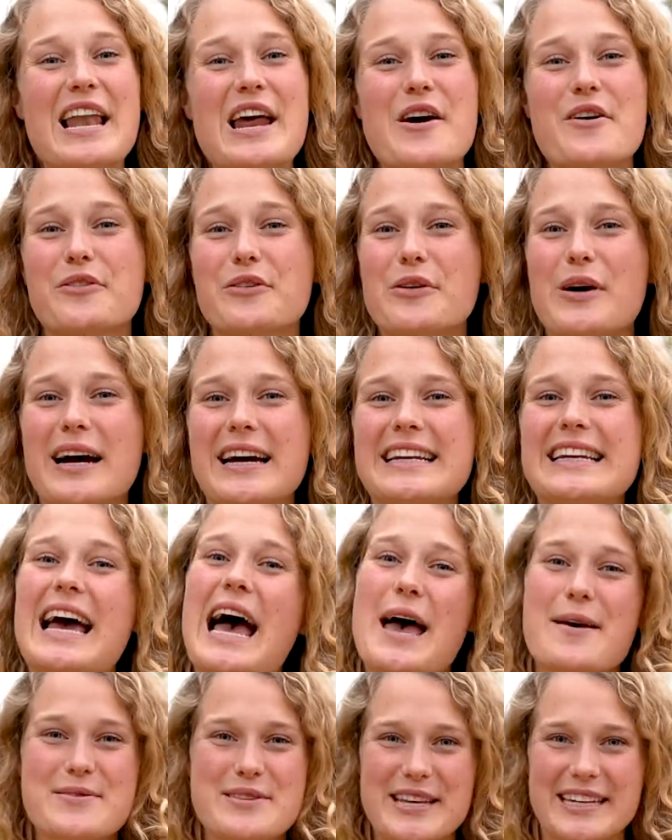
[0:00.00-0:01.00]
everyone,
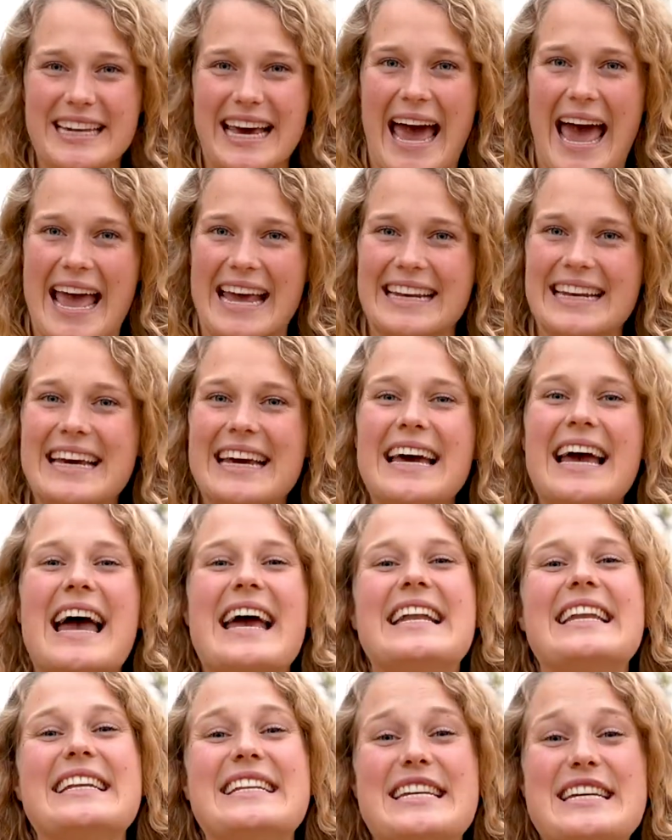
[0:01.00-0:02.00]
I'm Sandrine,
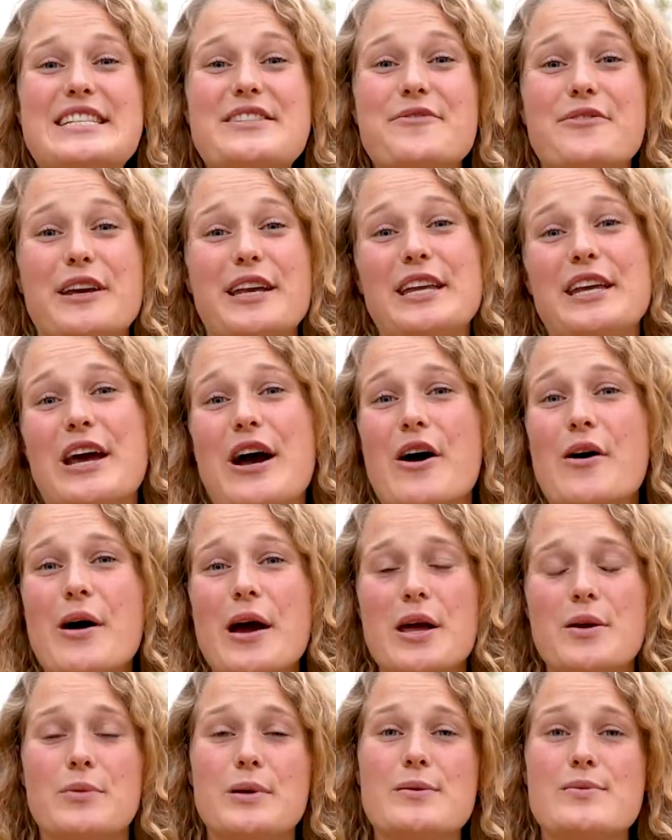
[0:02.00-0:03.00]
and in this video
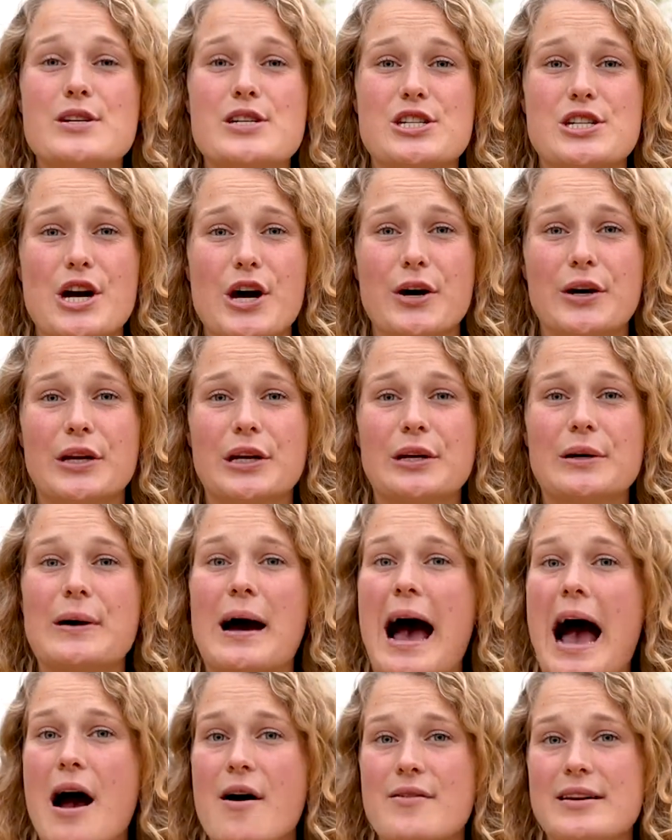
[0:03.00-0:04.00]
we will show you
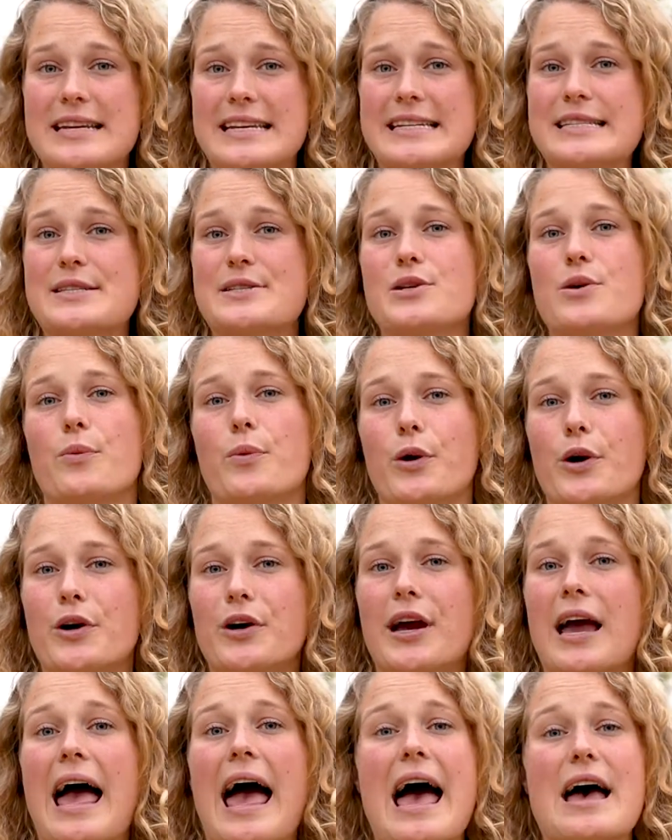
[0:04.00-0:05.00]
how it is to
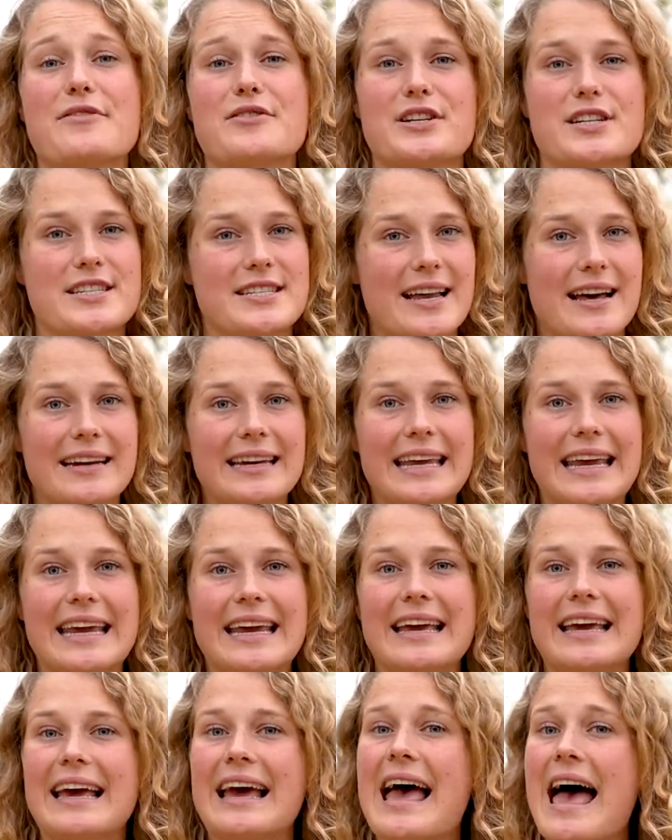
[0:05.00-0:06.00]
work after
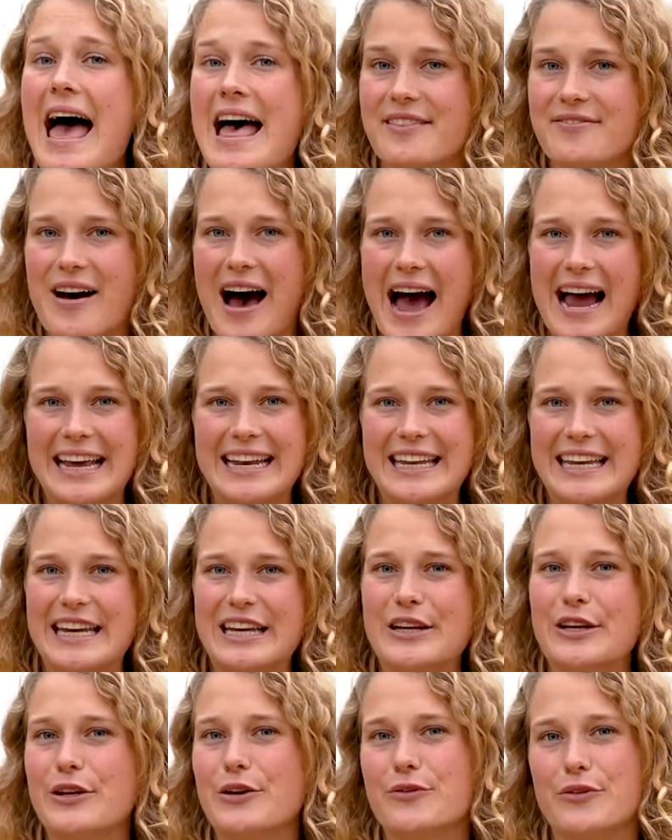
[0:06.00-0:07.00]
studying at
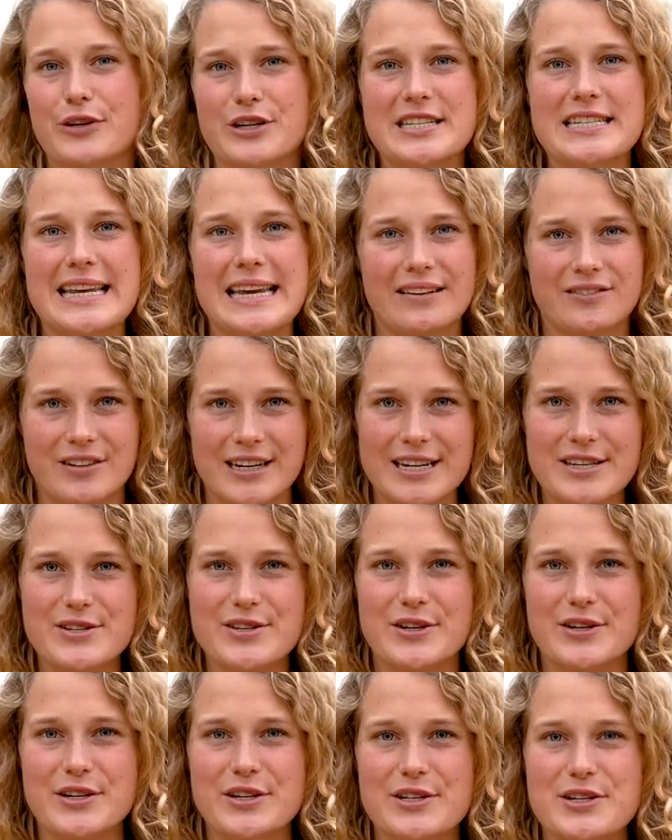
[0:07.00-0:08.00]
Wageningen University and
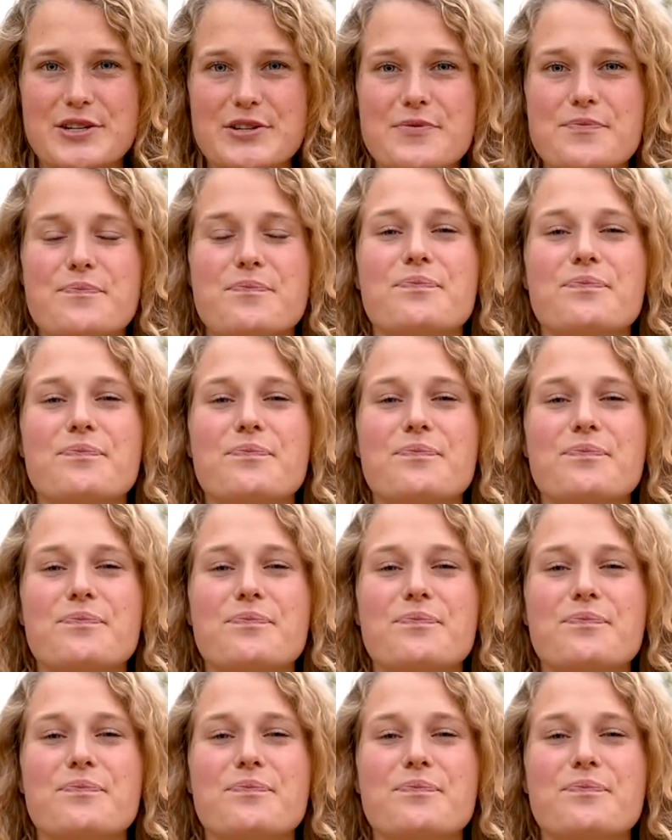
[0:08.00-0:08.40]
Research.